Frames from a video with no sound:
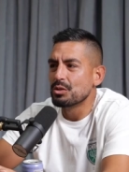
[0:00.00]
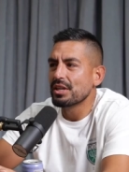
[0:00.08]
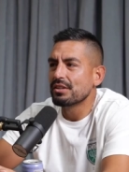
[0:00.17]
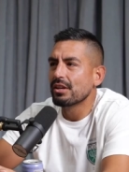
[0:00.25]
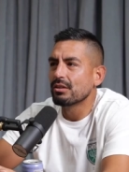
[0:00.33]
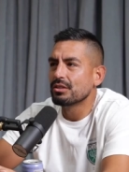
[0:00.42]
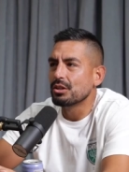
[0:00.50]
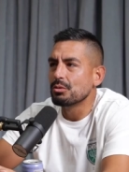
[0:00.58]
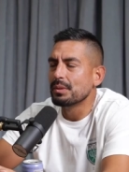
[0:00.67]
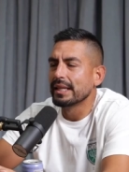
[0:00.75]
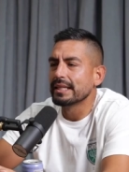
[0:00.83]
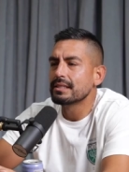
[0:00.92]
When you say tick, do you
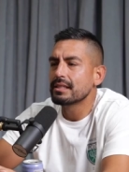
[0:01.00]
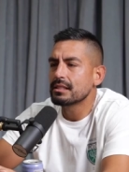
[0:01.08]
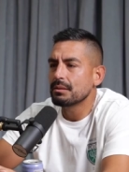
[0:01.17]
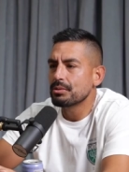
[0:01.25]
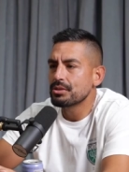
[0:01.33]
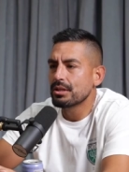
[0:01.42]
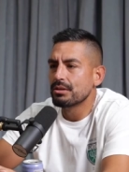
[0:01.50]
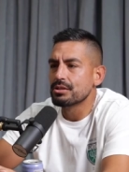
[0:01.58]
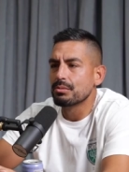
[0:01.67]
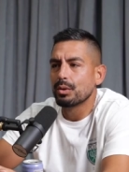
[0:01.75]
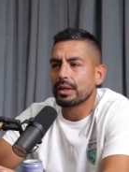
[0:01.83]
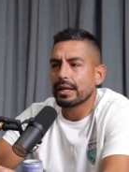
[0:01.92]
mean like sixty percent, or
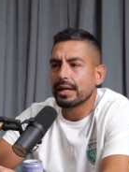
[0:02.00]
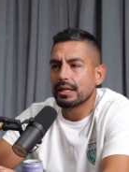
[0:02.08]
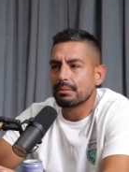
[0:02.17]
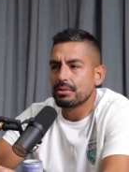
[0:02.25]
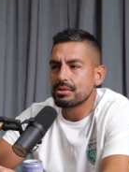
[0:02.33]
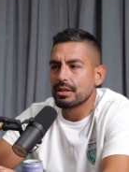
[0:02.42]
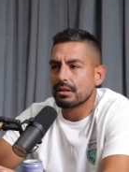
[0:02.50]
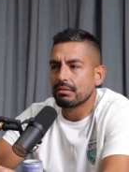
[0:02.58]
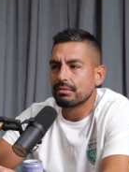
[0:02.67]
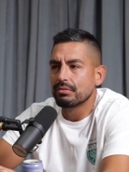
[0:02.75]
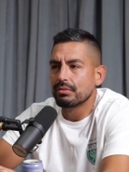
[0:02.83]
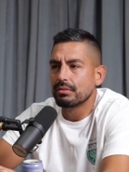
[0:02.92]
is it more like eighty percent
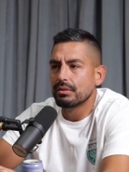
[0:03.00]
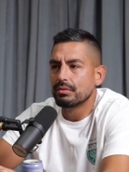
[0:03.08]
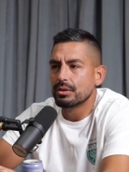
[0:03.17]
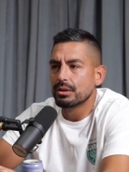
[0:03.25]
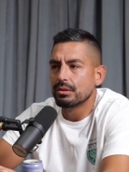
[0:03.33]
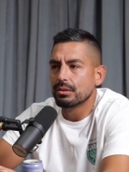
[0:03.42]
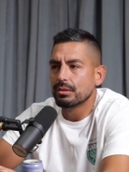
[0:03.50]
of of what you